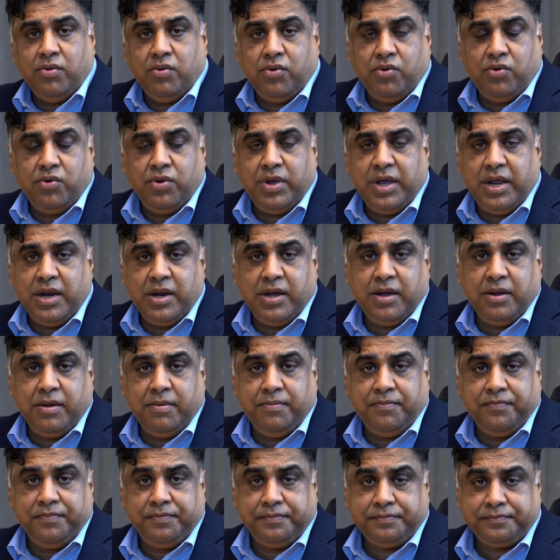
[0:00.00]
Rohina,
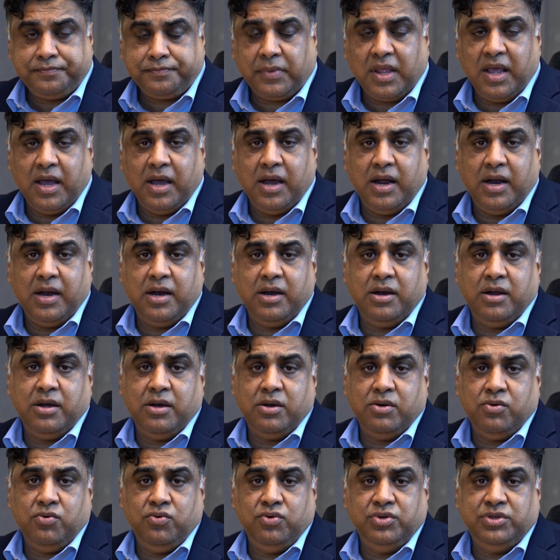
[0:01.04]
and
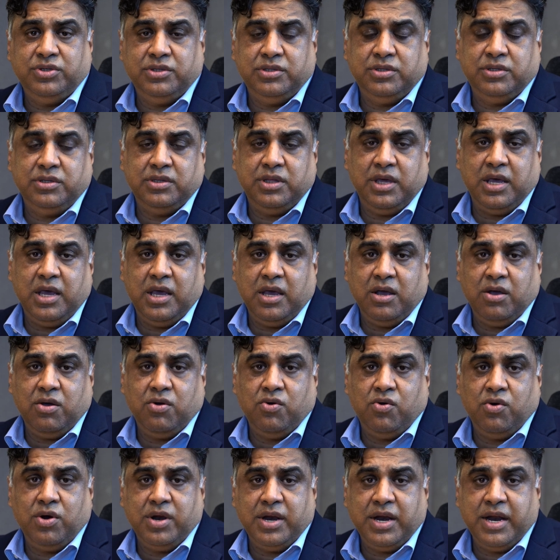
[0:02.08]
who's the
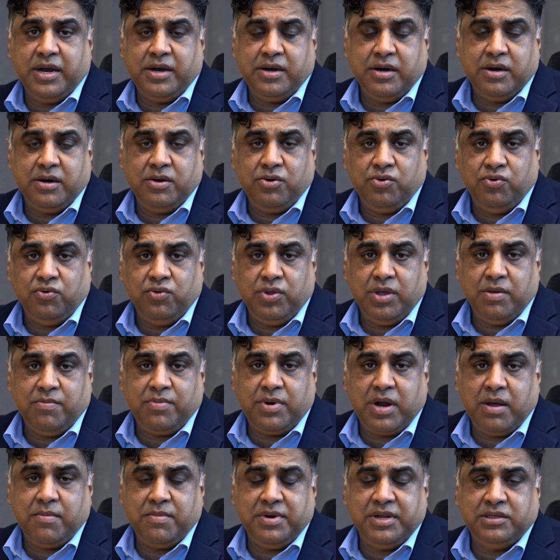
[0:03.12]
coordinator to the
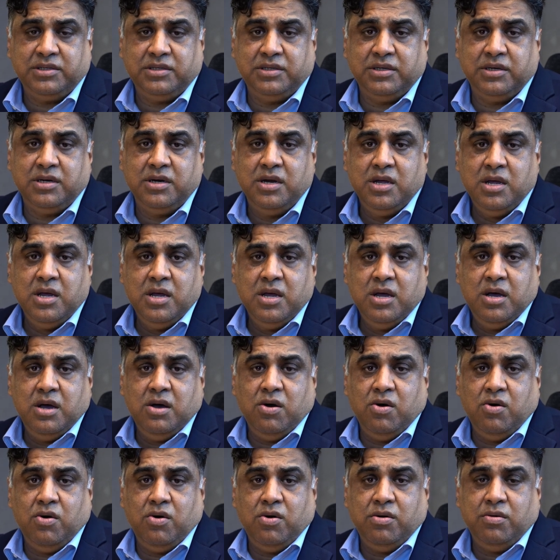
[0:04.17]
Prime Minister
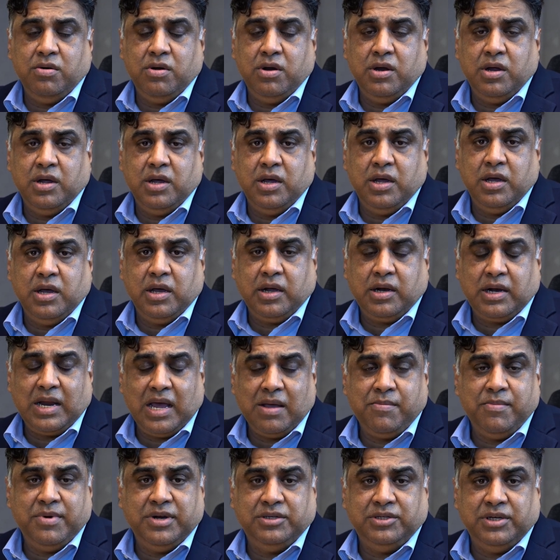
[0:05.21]
on
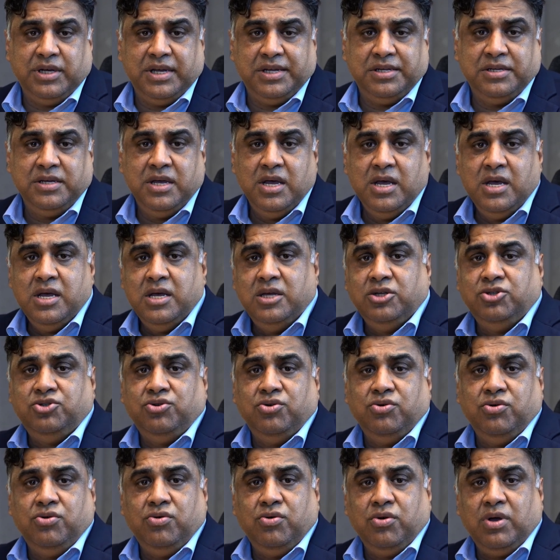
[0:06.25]
climate change.
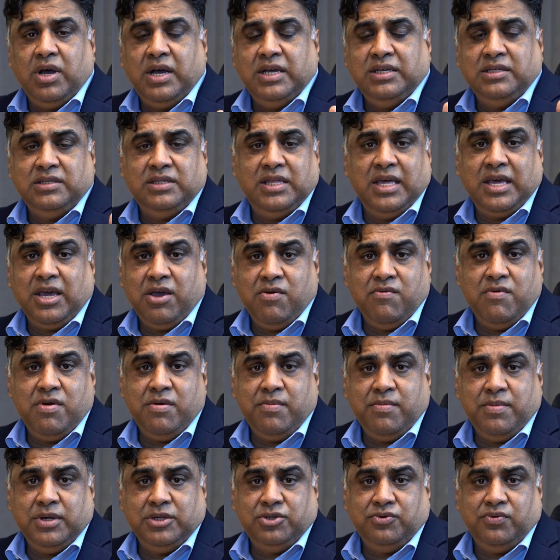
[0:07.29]
So guys, thank you
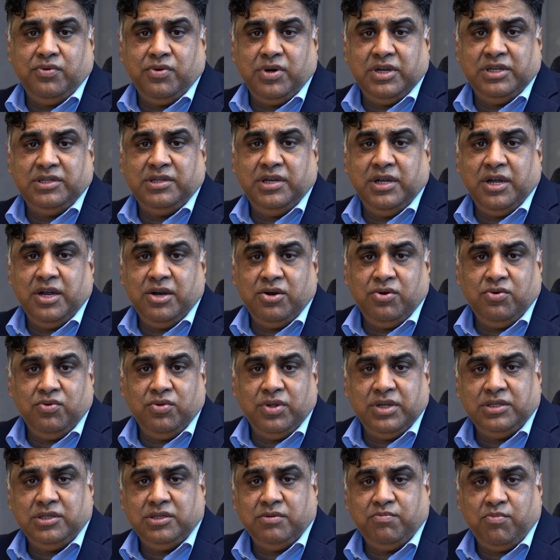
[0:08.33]
very much for listening into
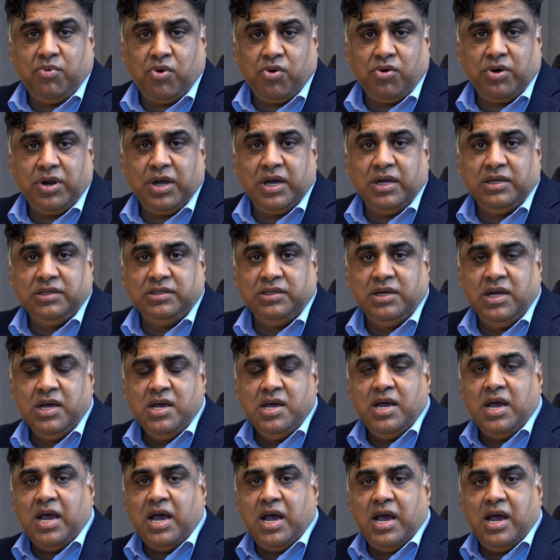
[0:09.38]
this podcast,
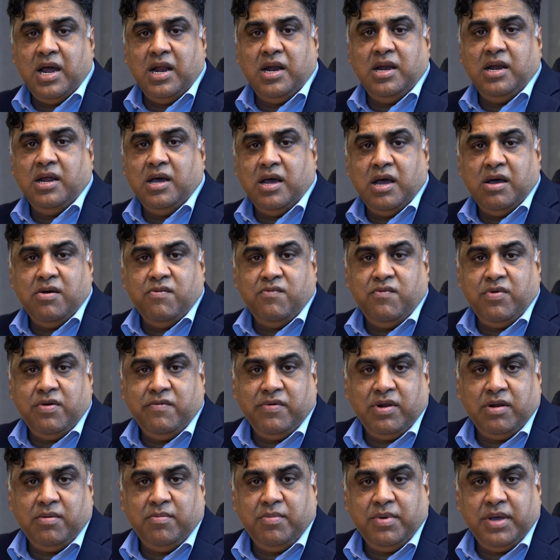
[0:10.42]
and we
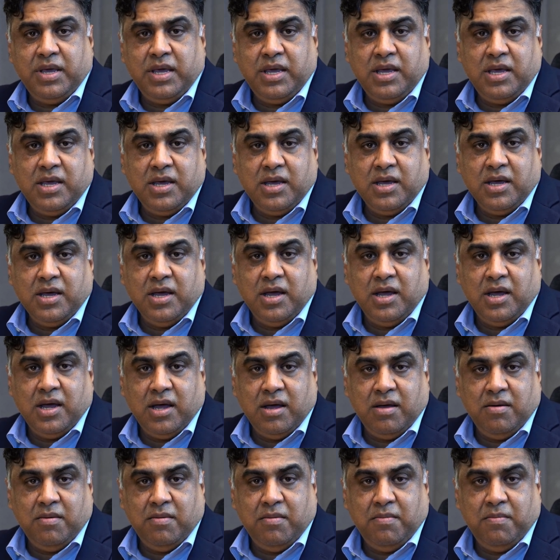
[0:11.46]
will be
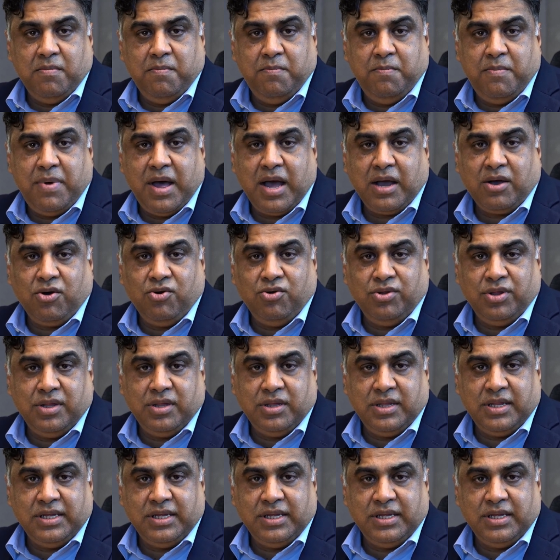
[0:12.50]
back on